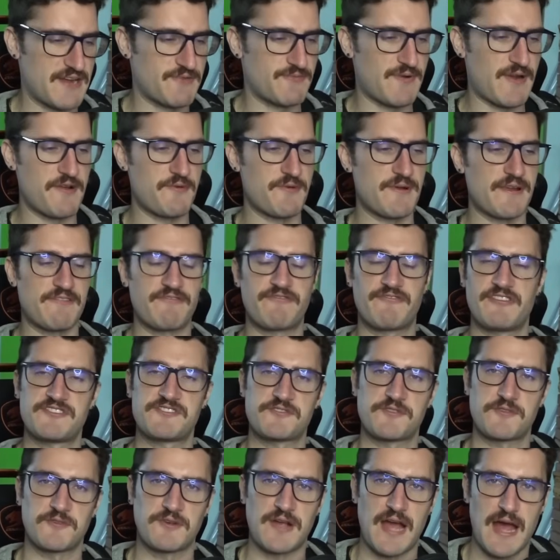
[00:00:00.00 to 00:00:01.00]
rendering
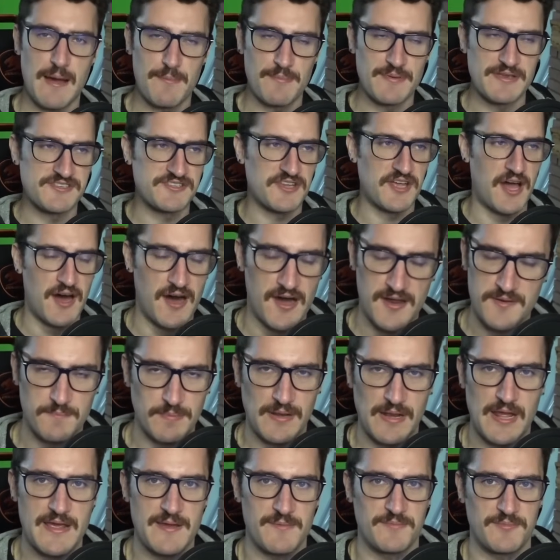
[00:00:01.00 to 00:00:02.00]
physical copies
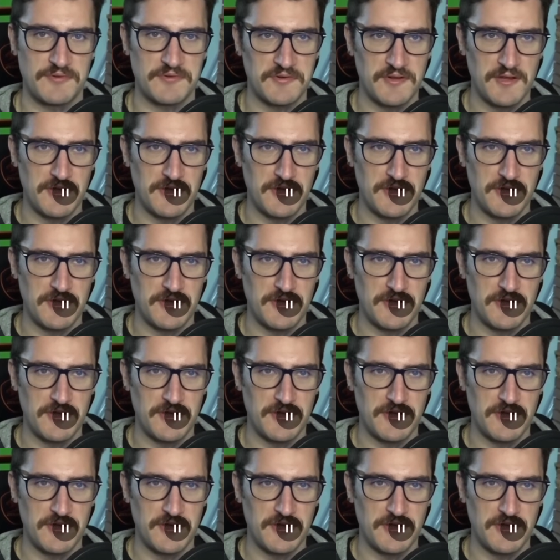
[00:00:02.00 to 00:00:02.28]
unplayable.